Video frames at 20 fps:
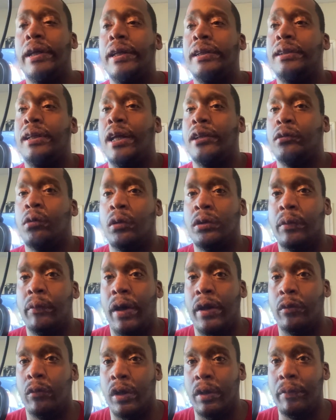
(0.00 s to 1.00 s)
One of the things
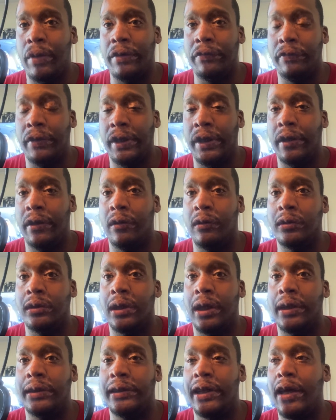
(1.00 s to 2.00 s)
that I talked about in one of my
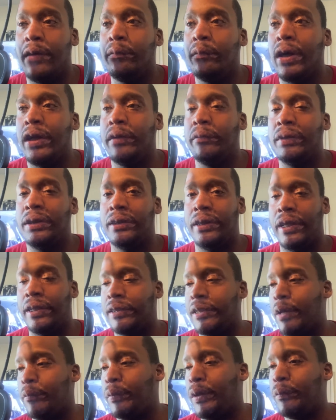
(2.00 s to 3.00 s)
videos, 10
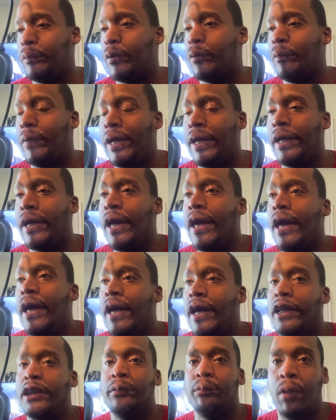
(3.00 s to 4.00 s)
money mistakes that people
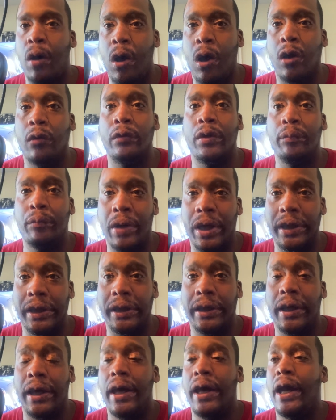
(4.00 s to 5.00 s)
make, is
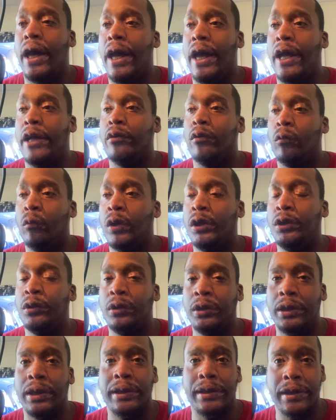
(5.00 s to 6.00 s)
borrowing money.
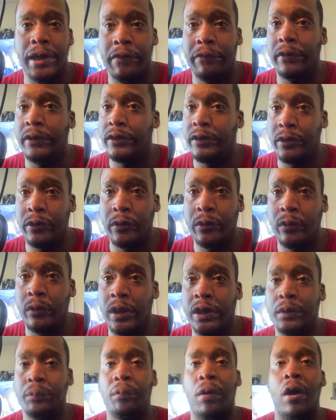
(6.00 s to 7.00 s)
And what you should
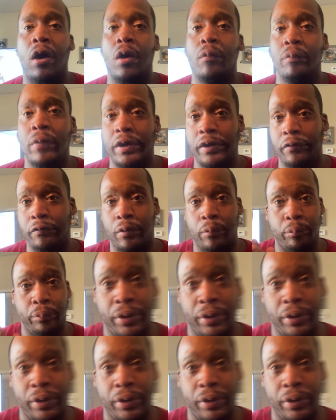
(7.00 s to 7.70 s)
never do is borrow